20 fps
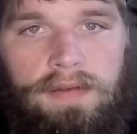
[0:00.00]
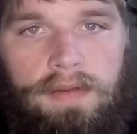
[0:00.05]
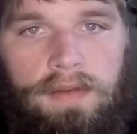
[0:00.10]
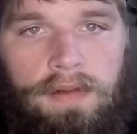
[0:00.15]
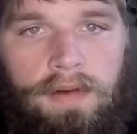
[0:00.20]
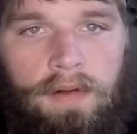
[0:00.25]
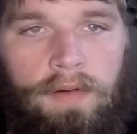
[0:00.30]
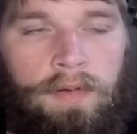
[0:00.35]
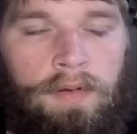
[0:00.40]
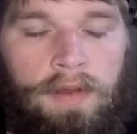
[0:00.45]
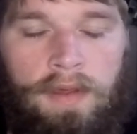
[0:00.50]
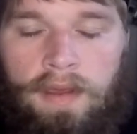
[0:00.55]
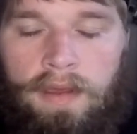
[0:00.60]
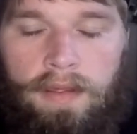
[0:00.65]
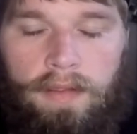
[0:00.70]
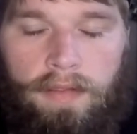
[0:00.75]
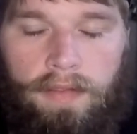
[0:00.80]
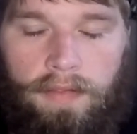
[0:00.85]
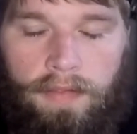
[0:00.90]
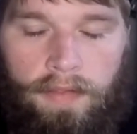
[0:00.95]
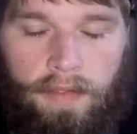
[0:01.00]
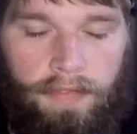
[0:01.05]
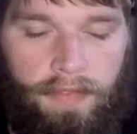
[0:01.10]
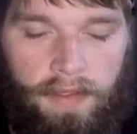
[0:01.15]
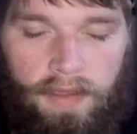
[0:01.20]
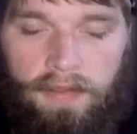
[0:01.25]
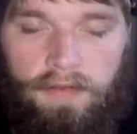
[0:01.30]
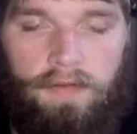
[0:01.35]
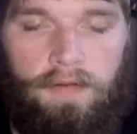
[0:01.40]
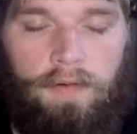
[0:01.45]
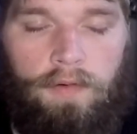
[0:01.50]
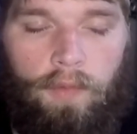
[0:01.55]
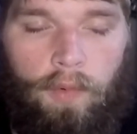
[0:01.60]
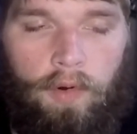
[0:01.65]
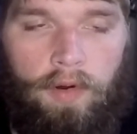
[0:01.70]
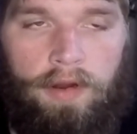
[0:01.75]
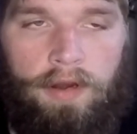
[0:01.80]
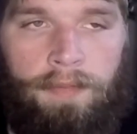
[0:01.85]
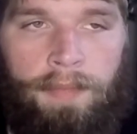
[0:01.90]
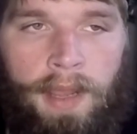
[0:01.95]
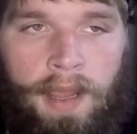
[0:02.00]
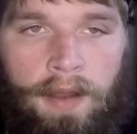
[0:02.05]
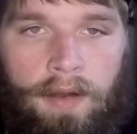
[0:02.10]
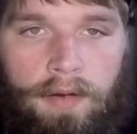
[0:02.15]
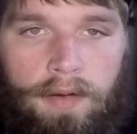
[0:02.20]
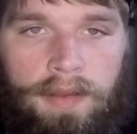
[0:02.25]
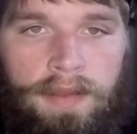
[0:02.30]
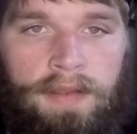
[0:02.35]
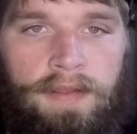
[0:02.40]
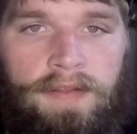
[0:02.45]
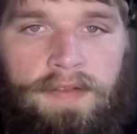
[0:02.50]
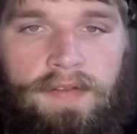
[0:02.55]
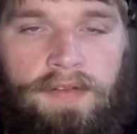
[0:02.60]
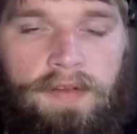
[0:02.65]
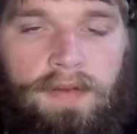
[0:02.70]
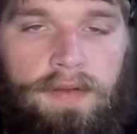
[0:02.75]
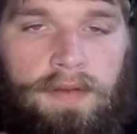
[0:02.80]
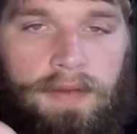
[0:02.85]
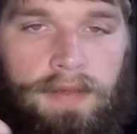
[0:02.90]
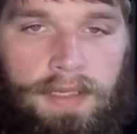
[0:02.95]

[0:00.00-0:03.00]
The things you're worried about is